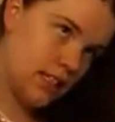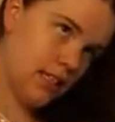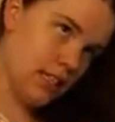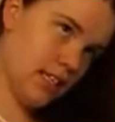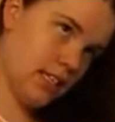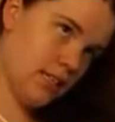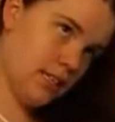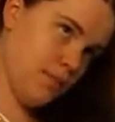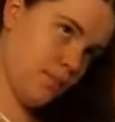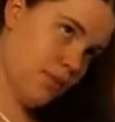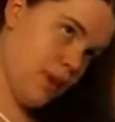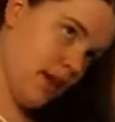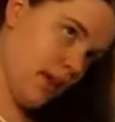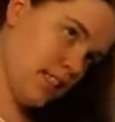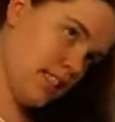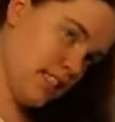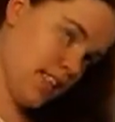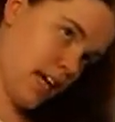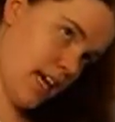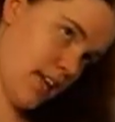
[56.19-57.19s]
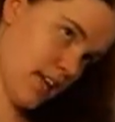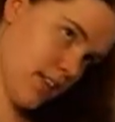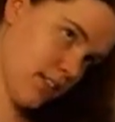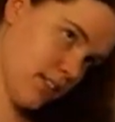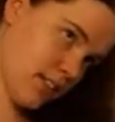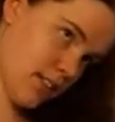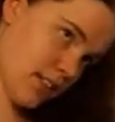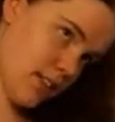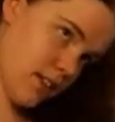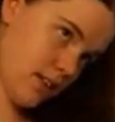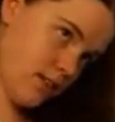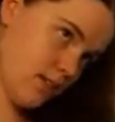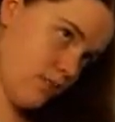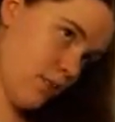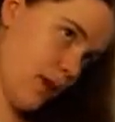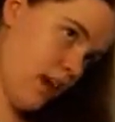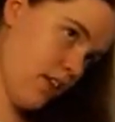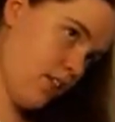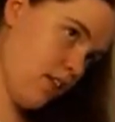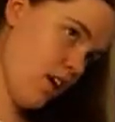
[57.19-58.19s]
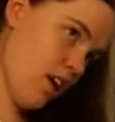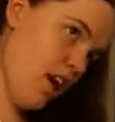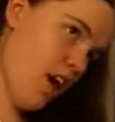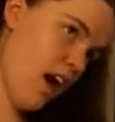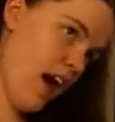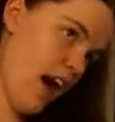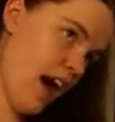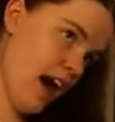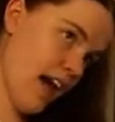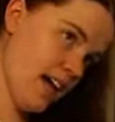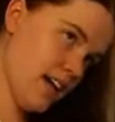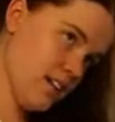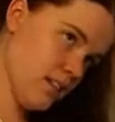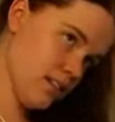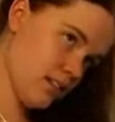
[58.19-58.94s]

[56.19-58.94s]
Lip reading: into pigtails rather high